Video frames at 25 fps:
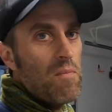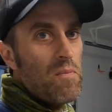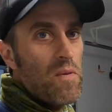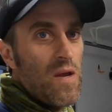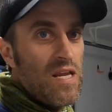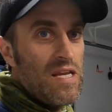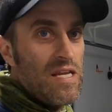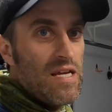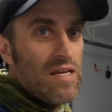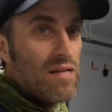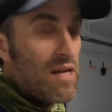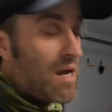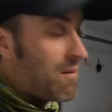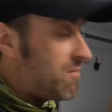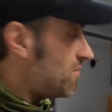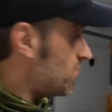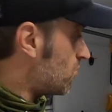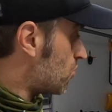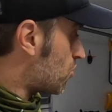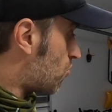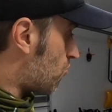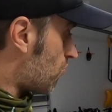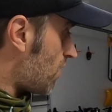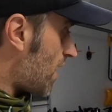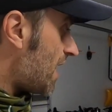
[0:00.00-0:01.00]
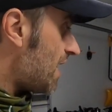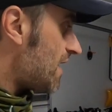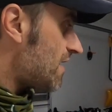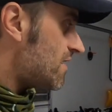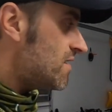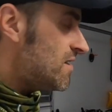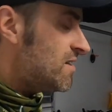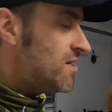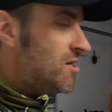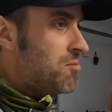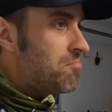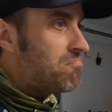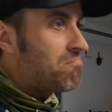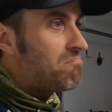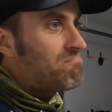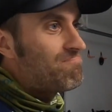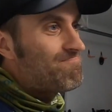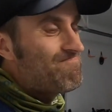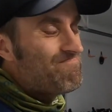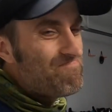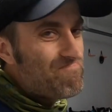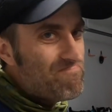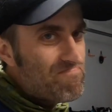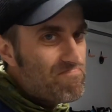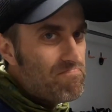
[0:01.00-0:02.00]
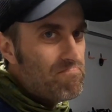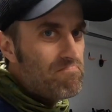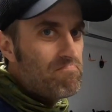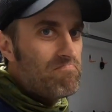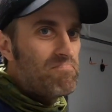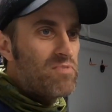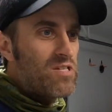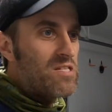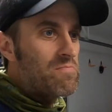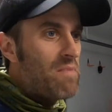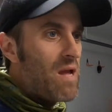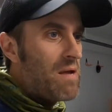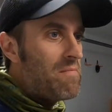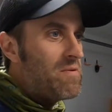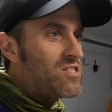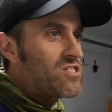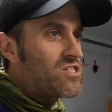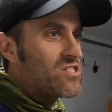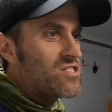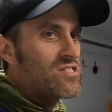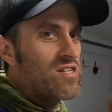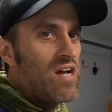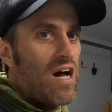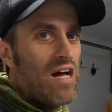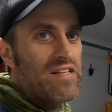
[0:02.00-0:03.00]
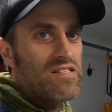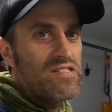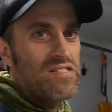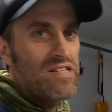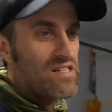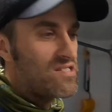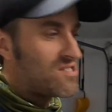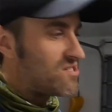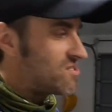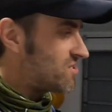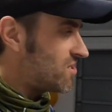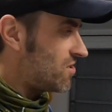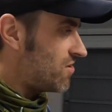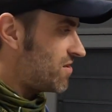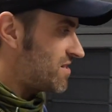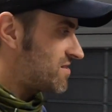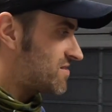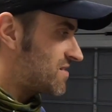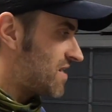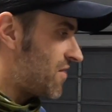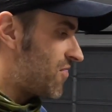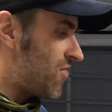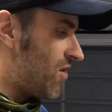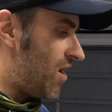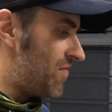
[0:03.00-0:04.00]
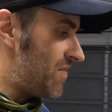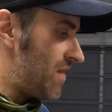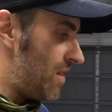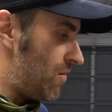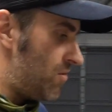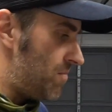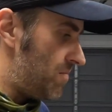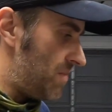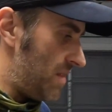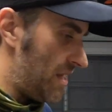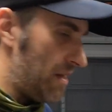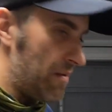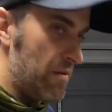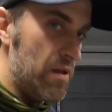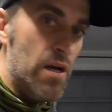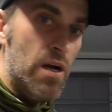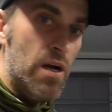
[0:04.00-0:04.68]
opinion. I mean, they're great, but maybe just not as necessary as I thought they would be.